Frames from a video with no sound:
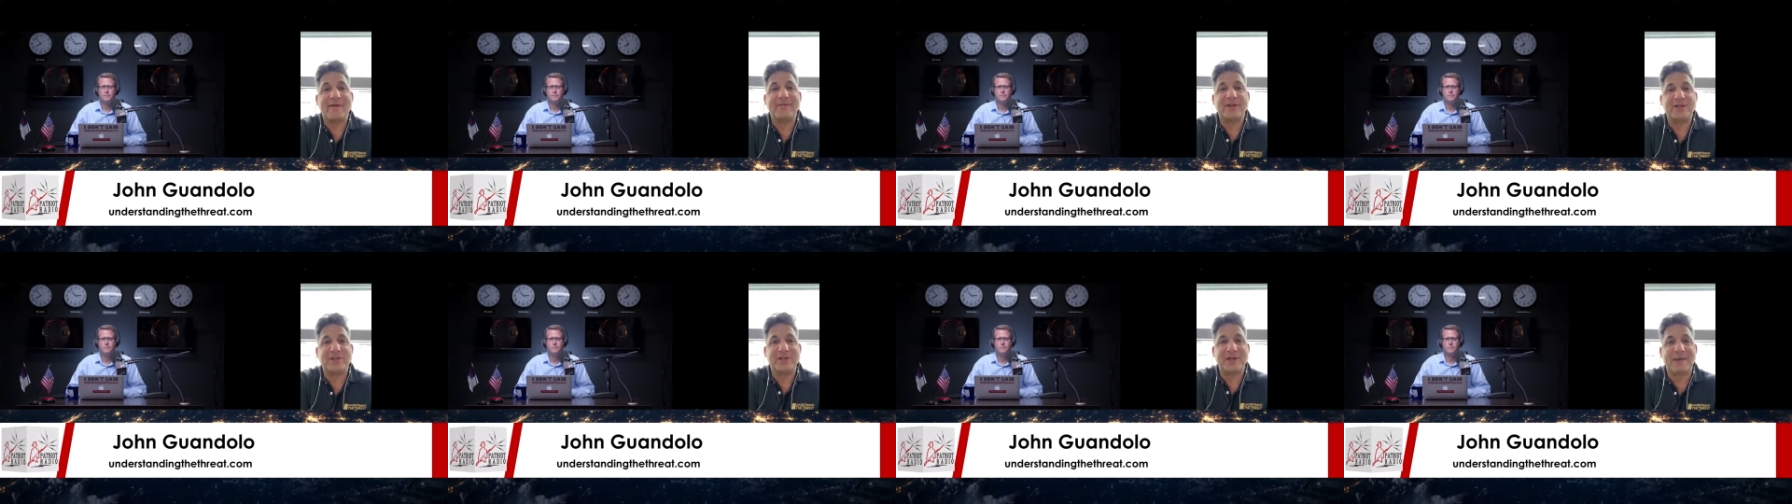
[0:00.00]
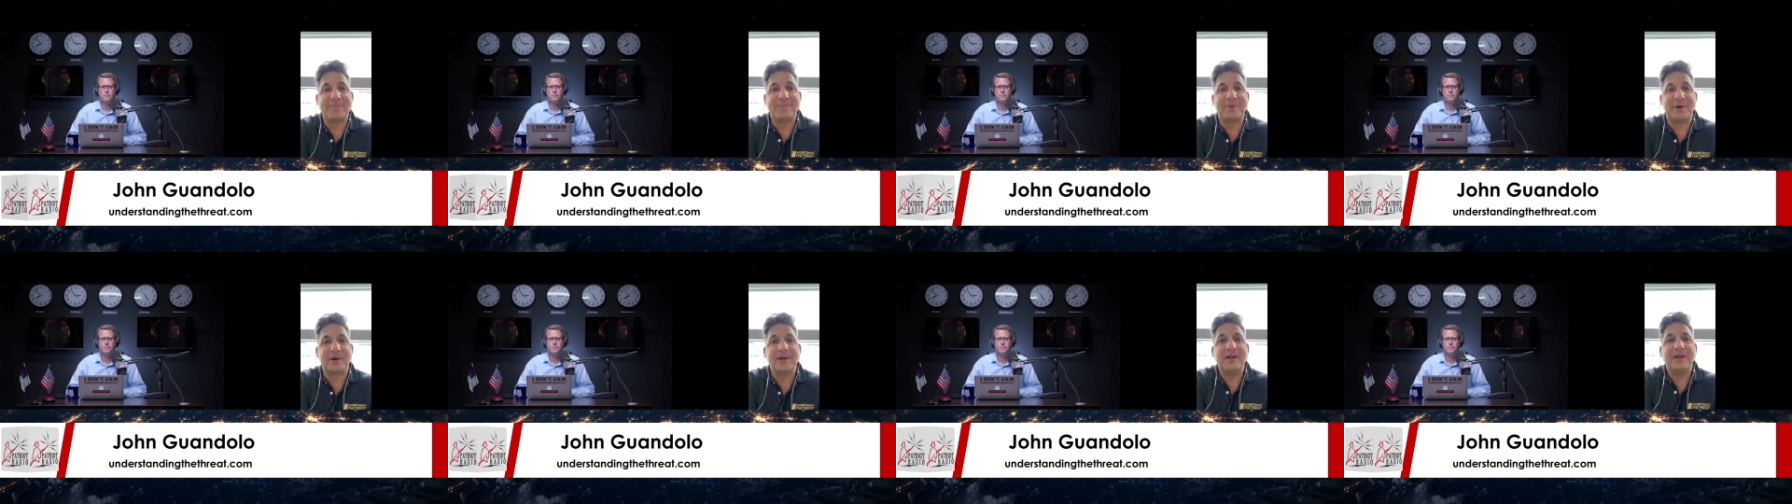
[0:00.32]
have a
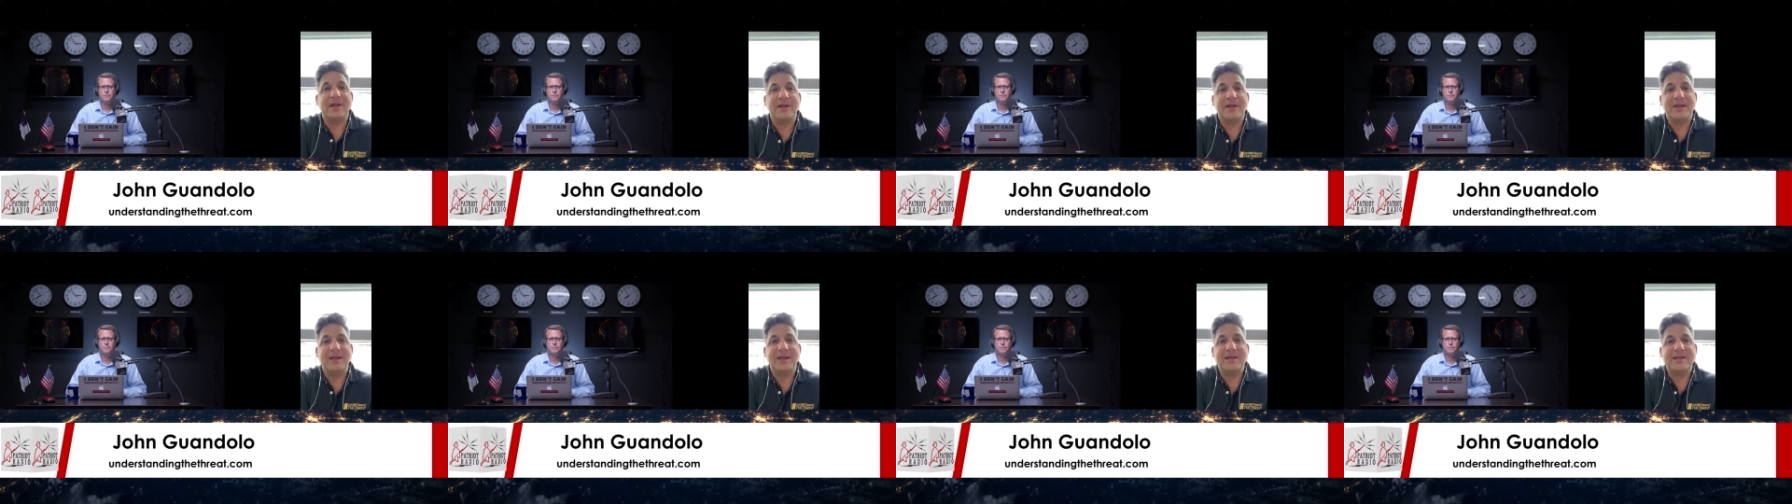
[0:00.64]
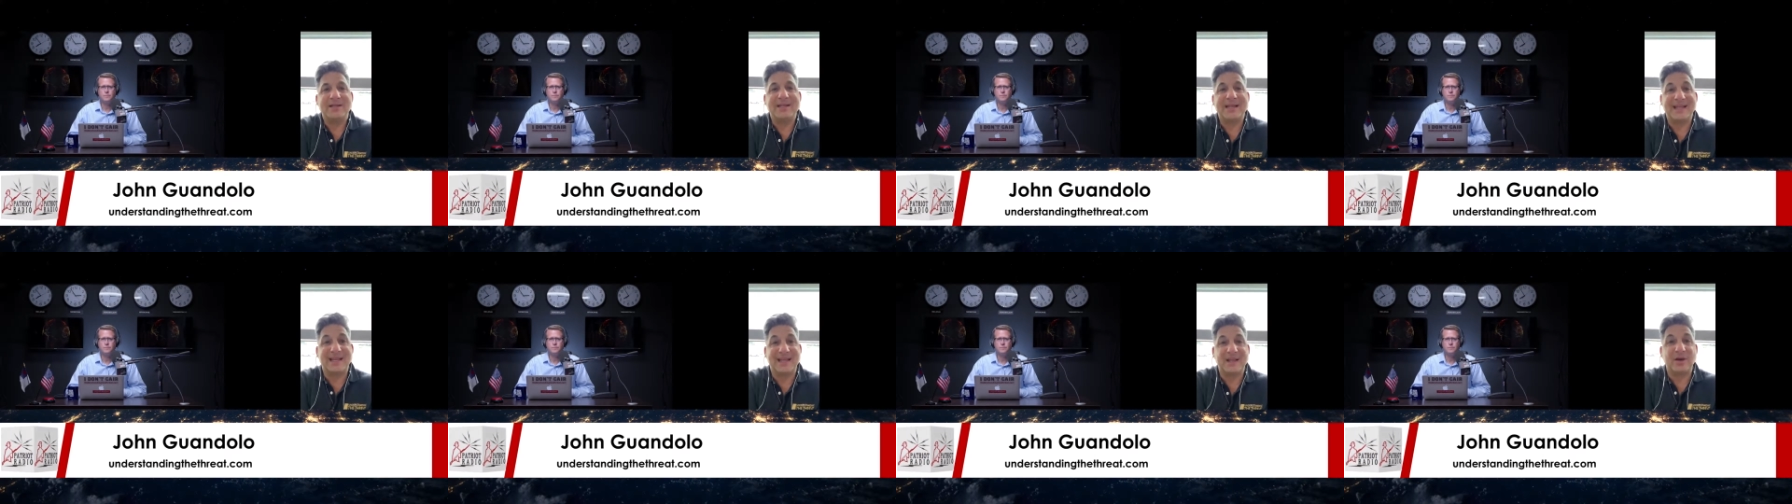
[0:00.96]
shepherd,
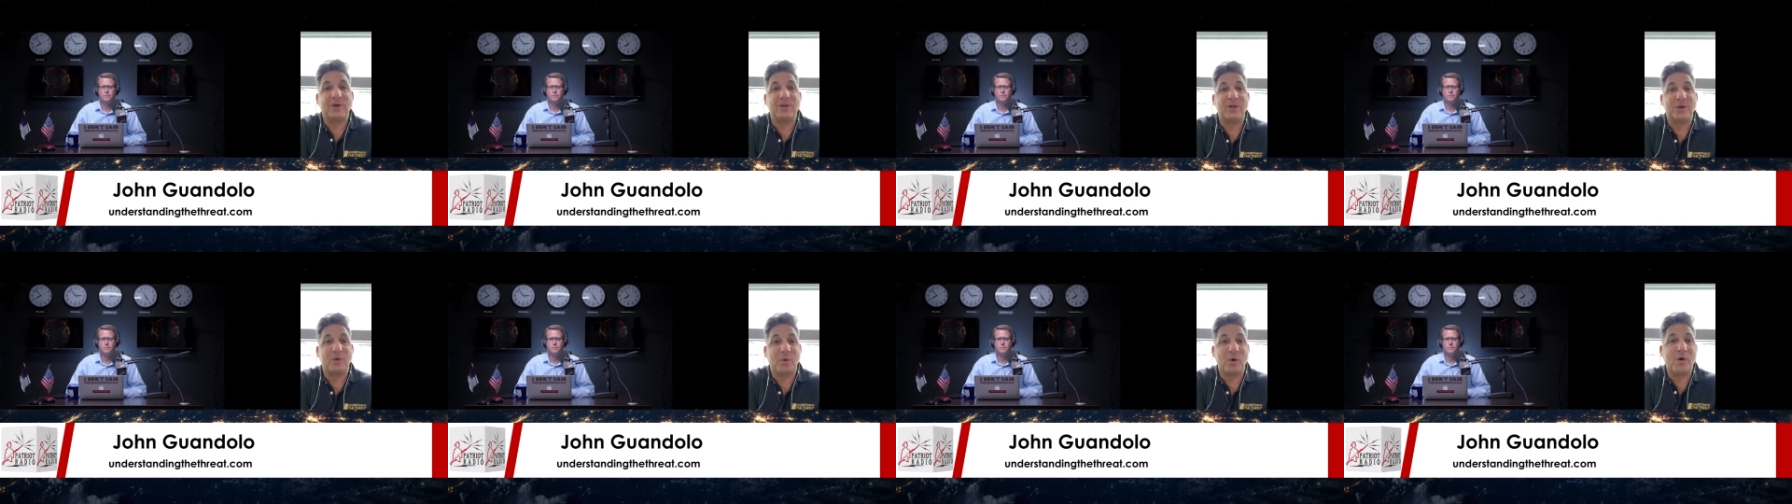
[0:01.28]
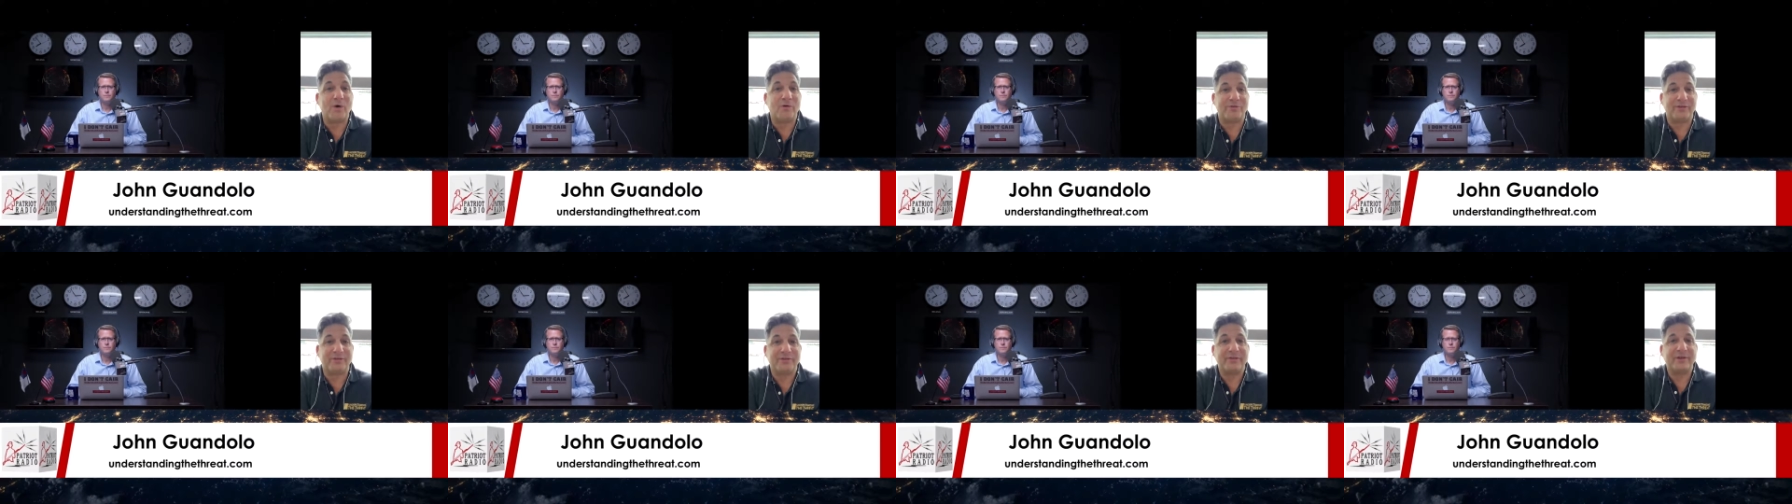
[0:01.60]
to kill the
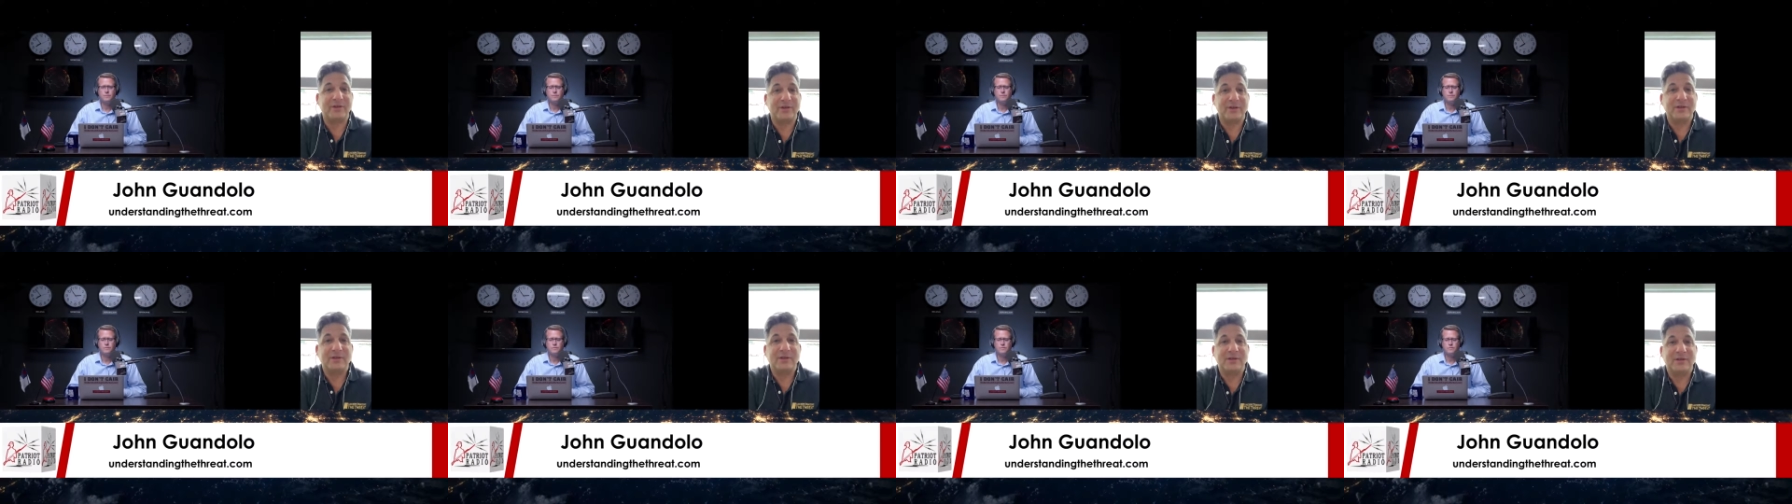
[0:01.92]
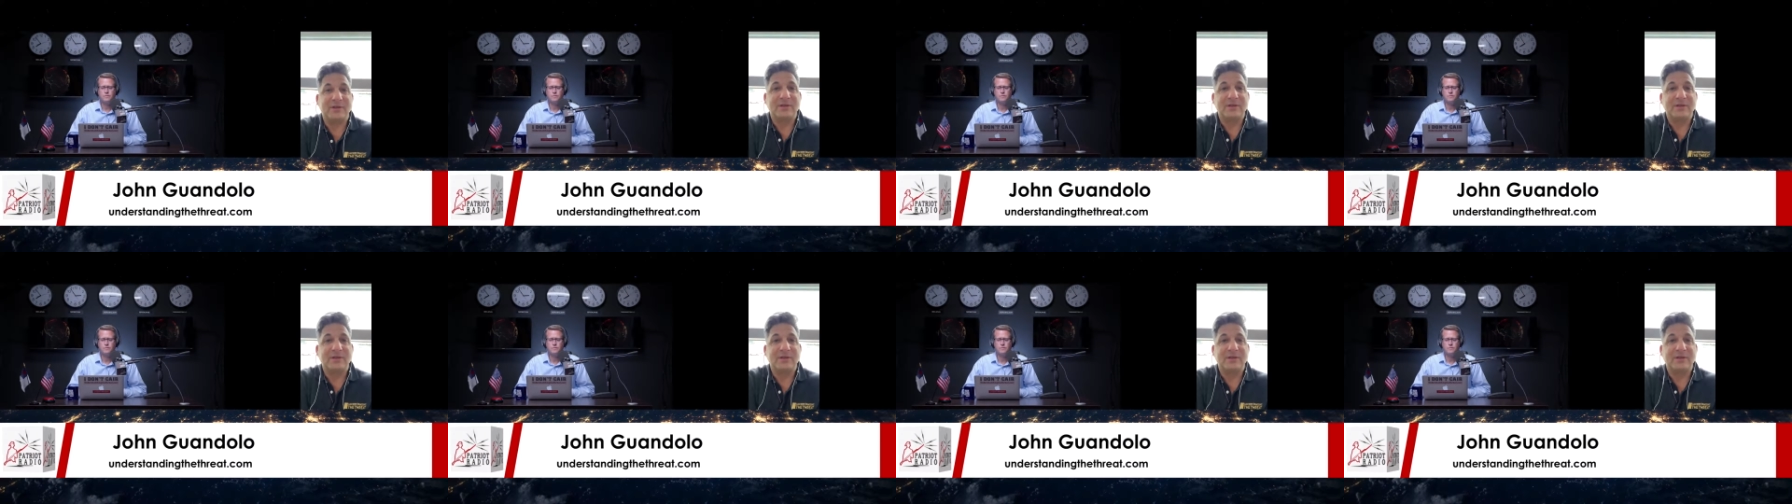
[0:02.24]
wolf,